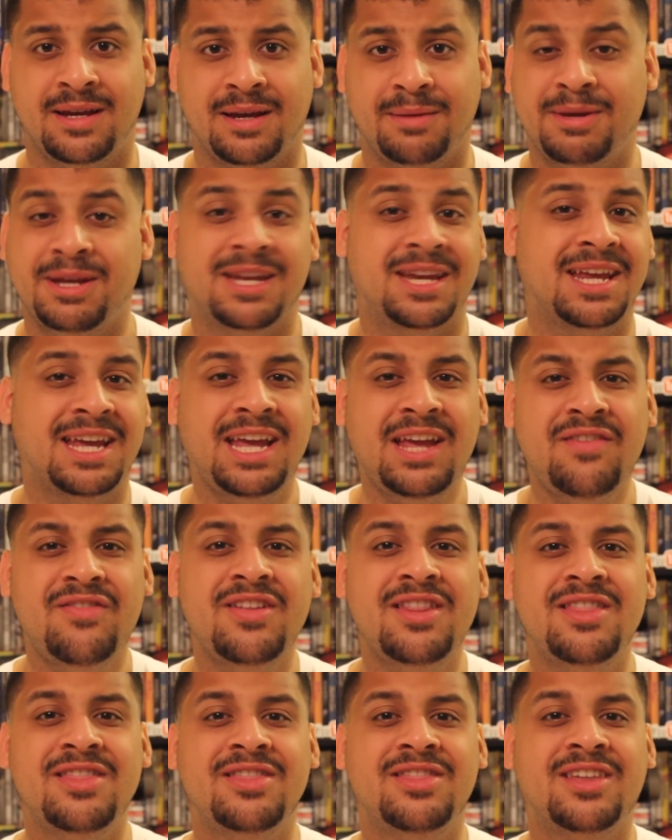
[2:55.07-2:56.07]
I mean,
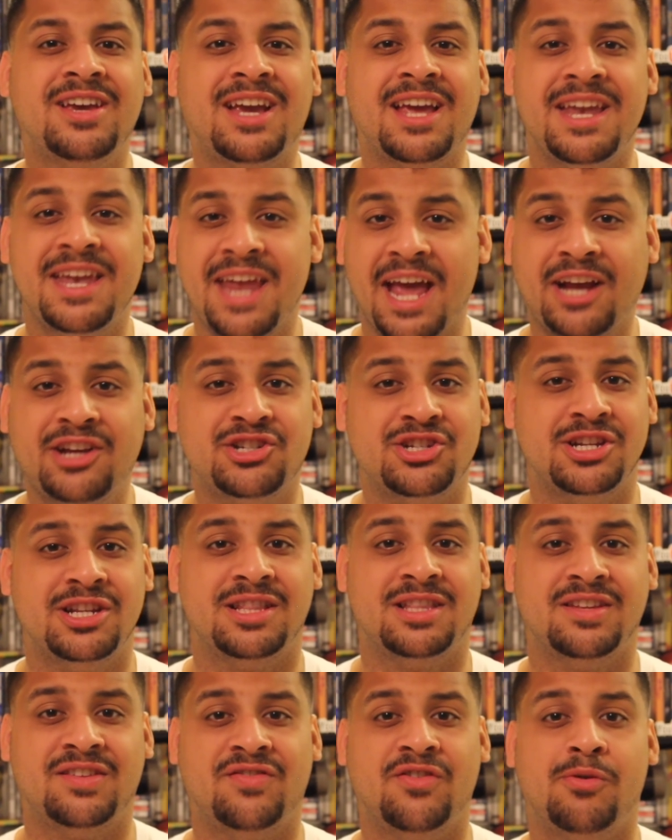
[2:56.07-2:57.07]
even the connection
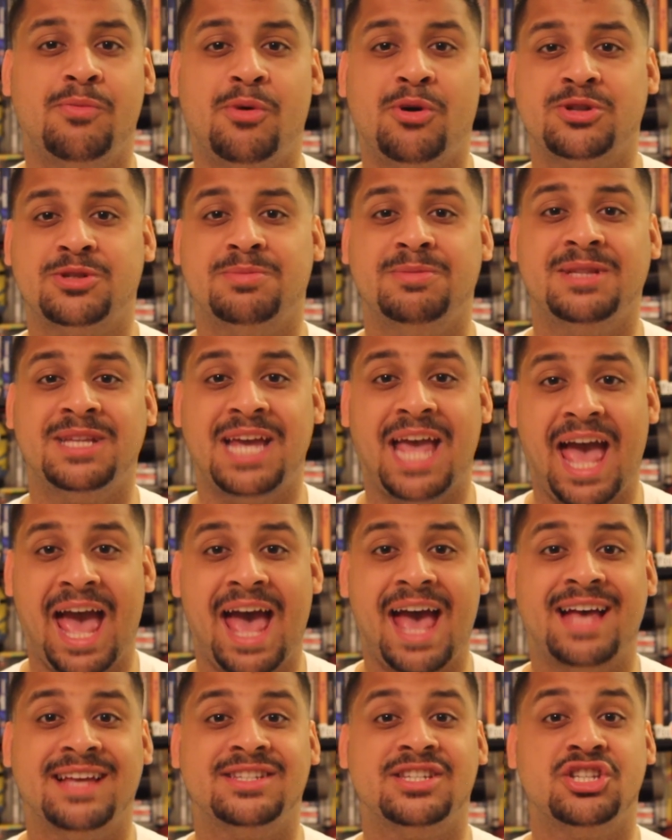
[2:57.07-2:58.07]
that this film ultimately
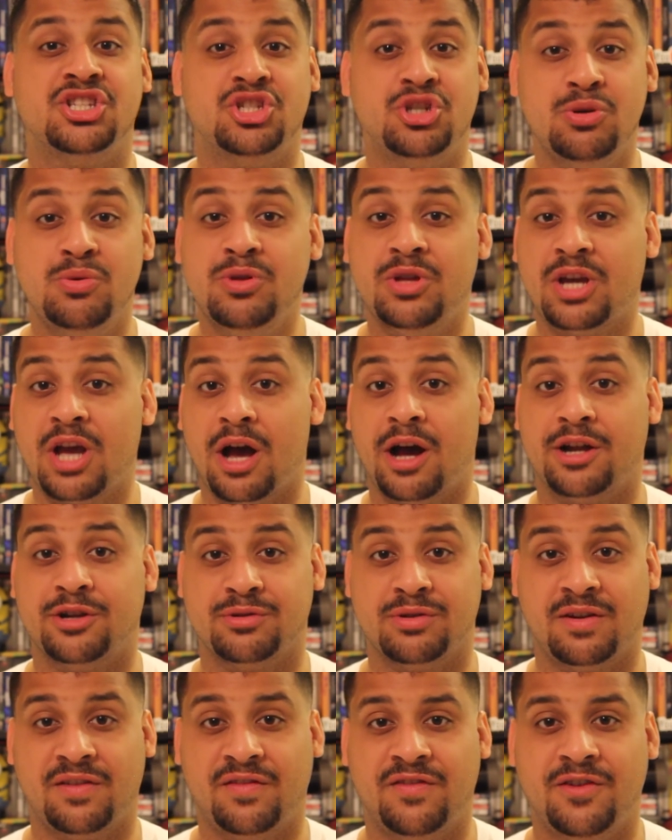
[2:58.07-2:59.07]
has to the
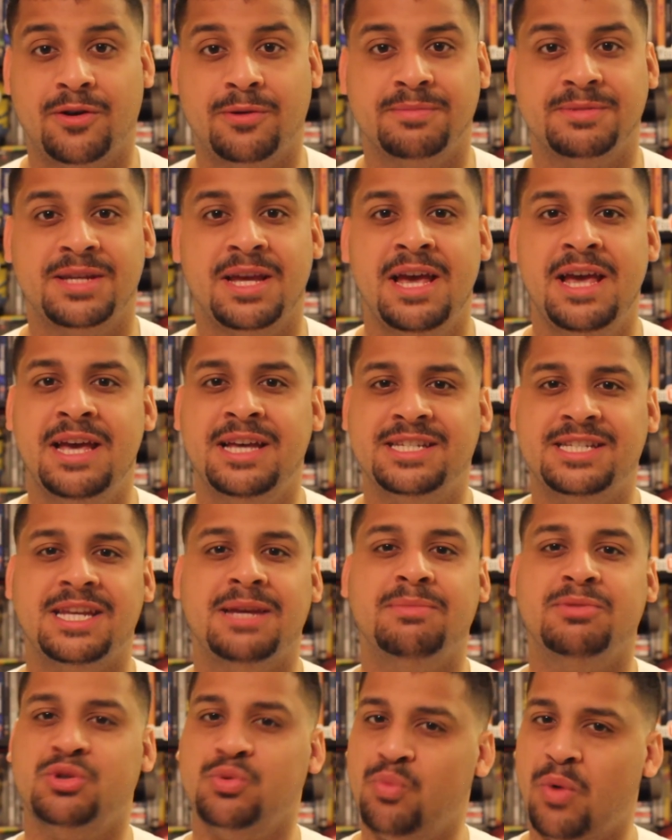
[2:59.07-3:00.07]
Conjuring films
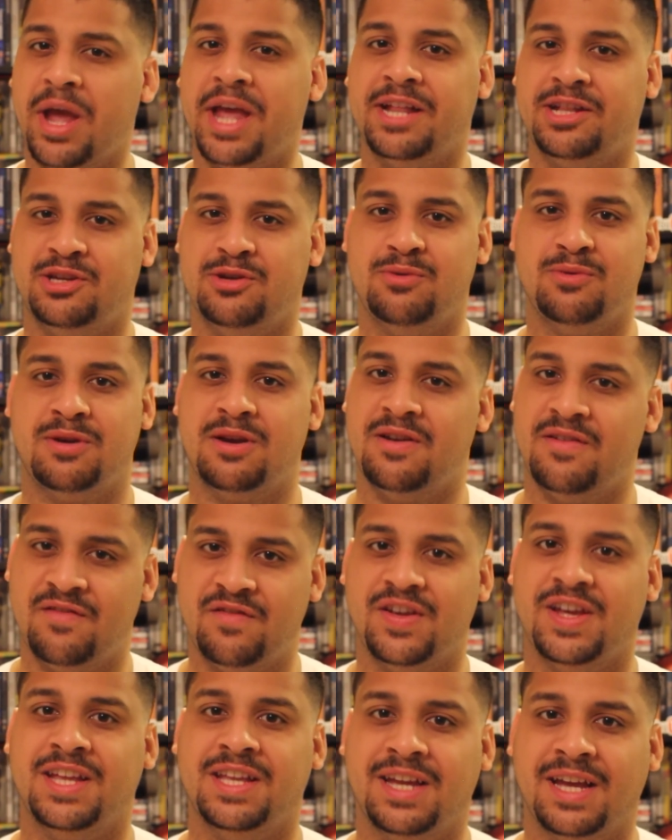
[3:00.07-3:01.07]
seems way too
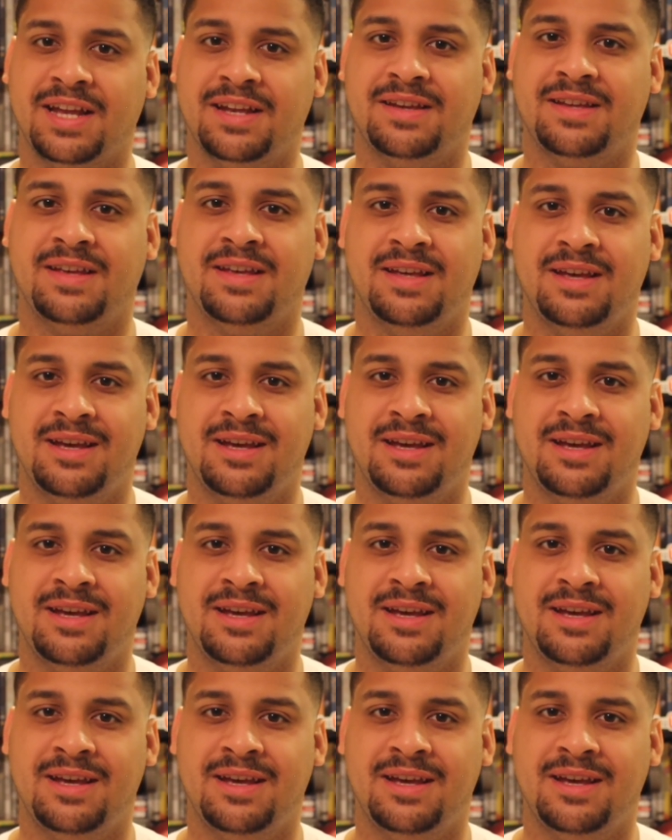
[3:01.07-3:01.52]
convenient.